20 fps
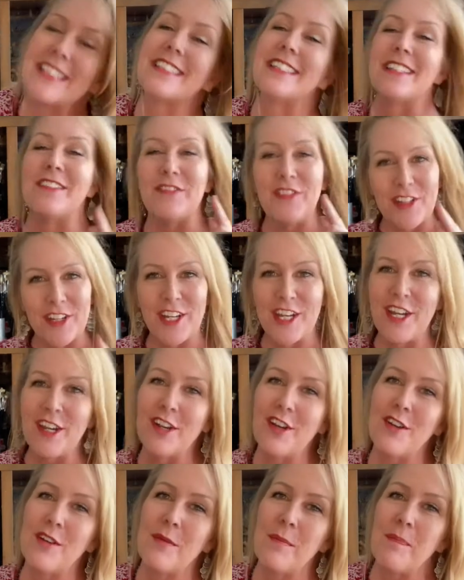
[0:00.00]
And if you're
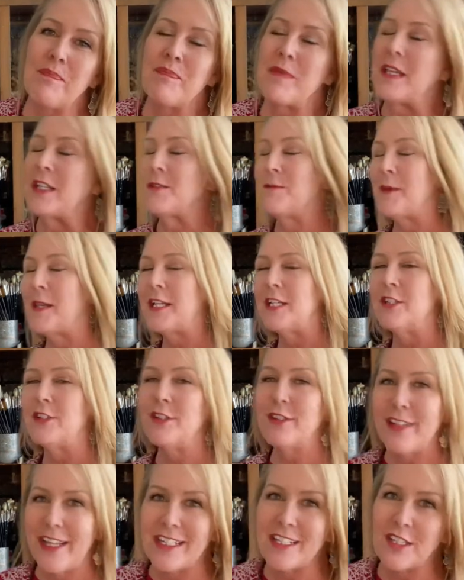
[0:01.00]
here, it's because
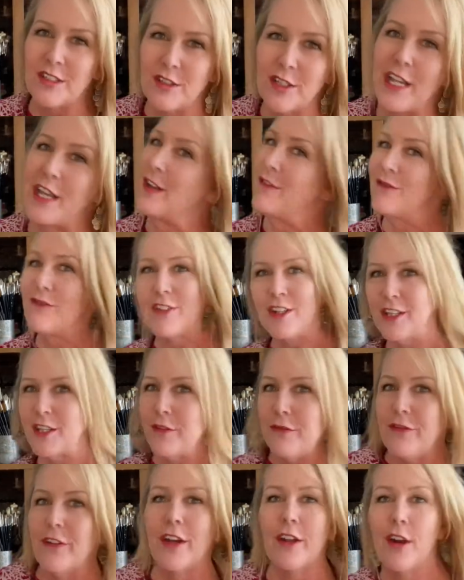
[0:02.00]
you like to look at really
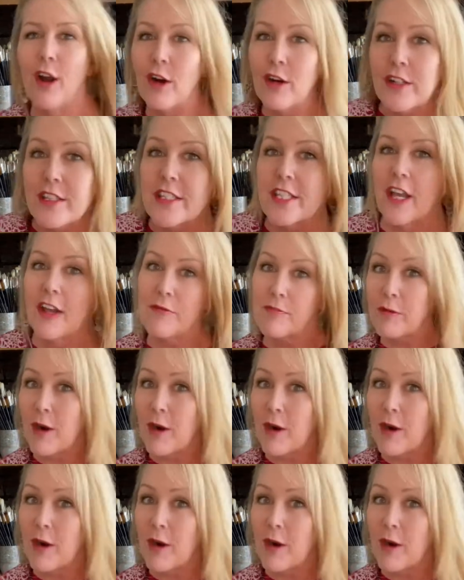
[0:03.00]
fun art stuff,